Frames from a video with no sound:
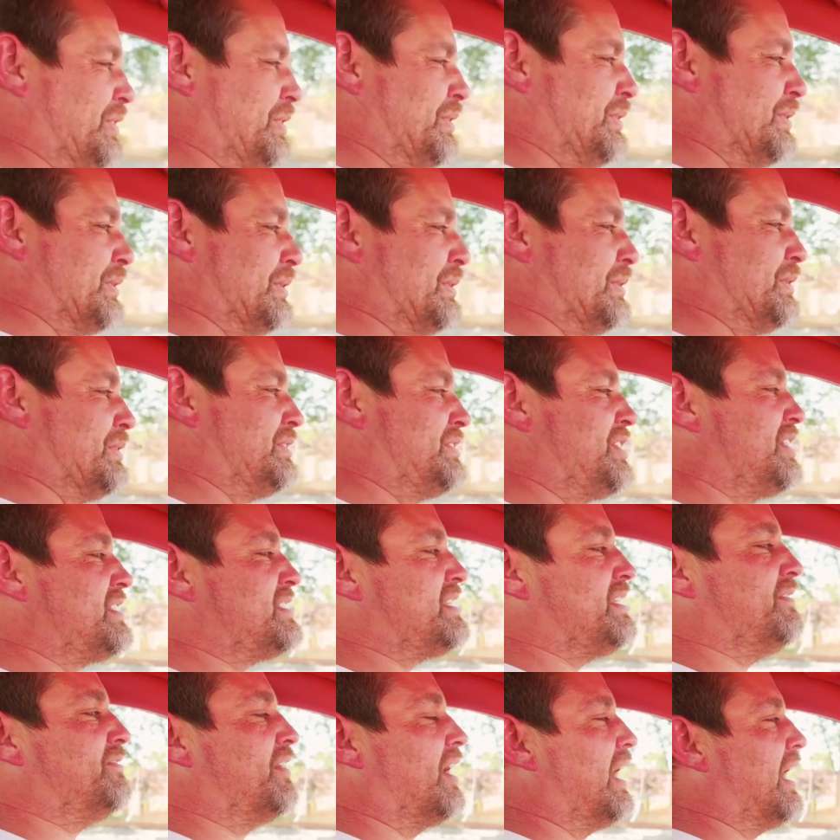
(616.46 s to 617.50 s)
to
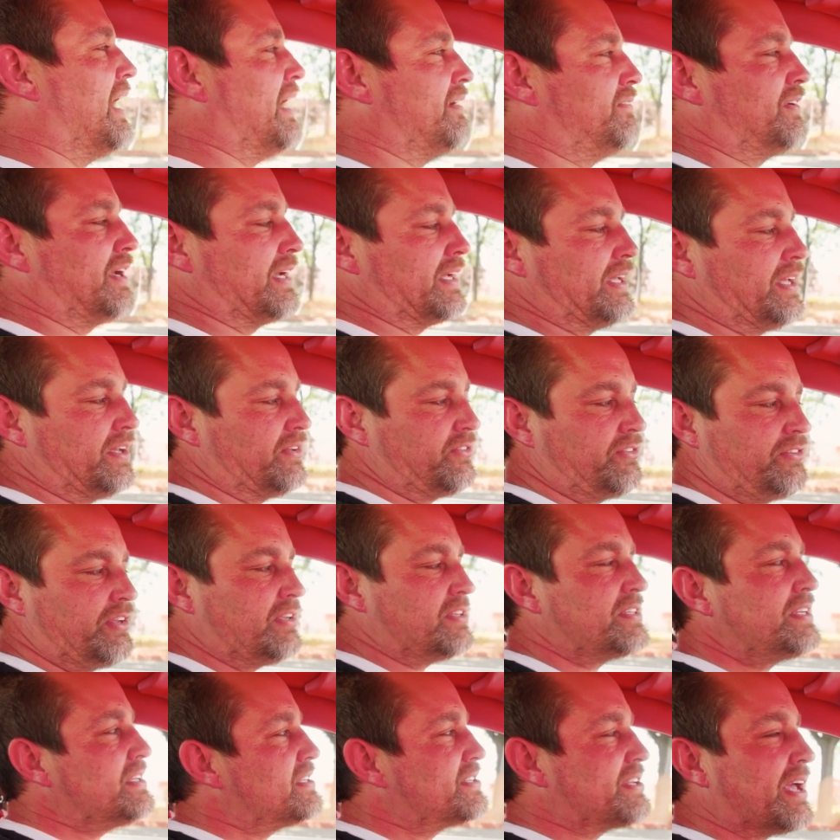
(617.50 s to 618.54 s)
65, I guess.
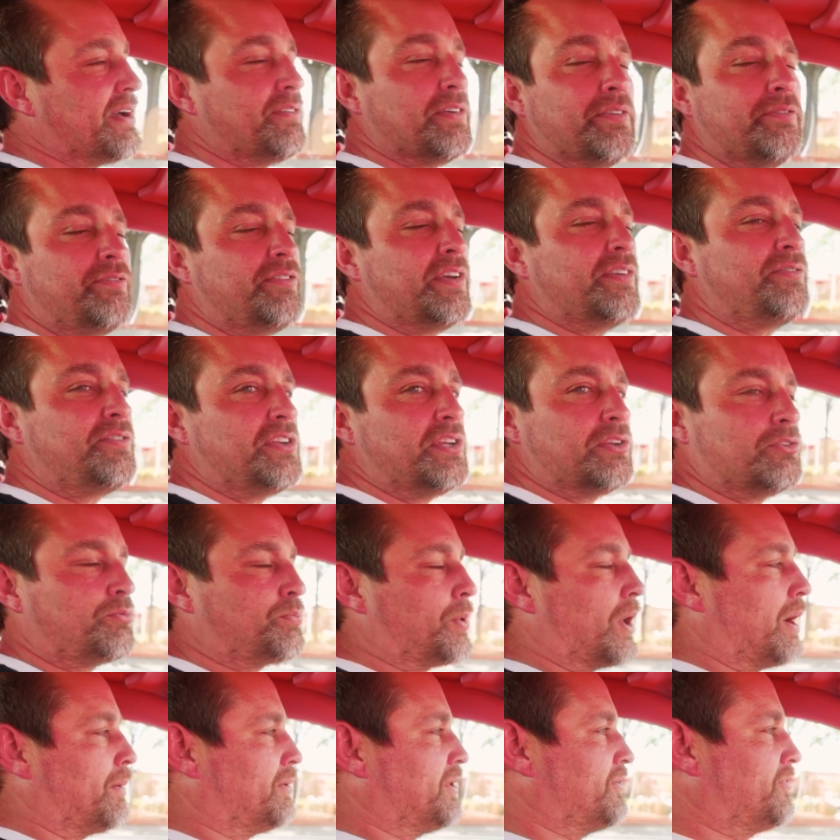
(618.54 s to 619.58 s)
6750 is
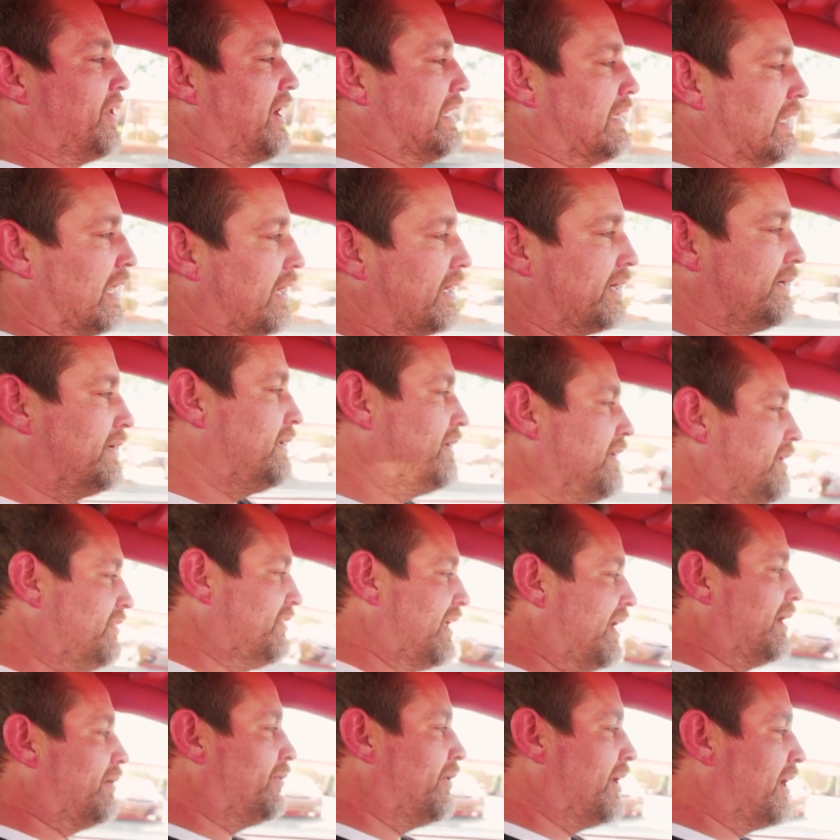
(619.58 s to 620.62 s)
probably redline, in
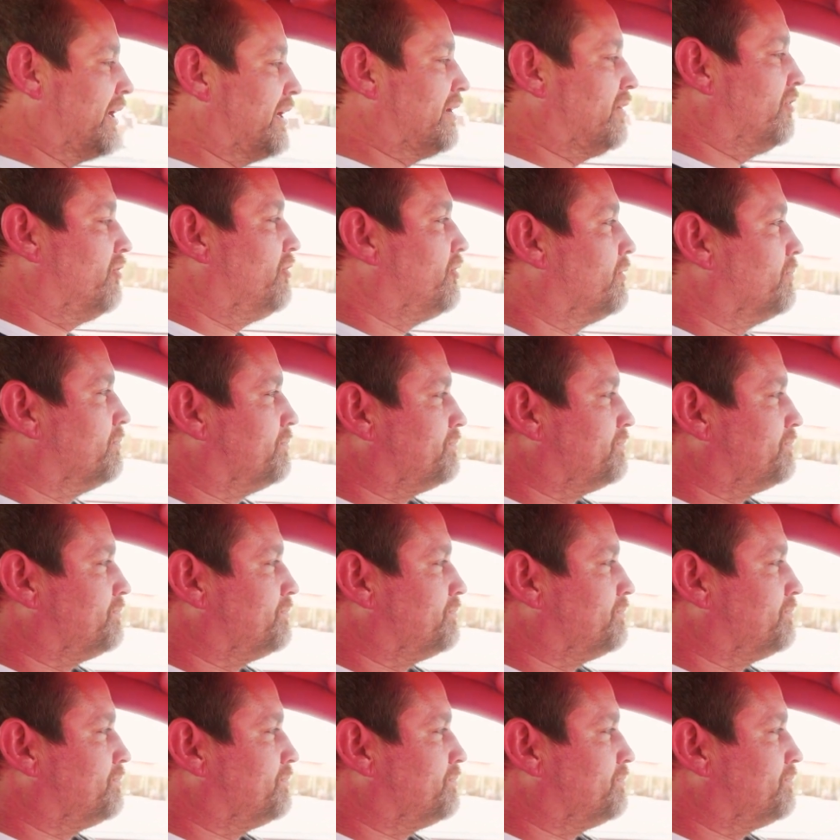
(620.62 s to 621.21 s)
that range.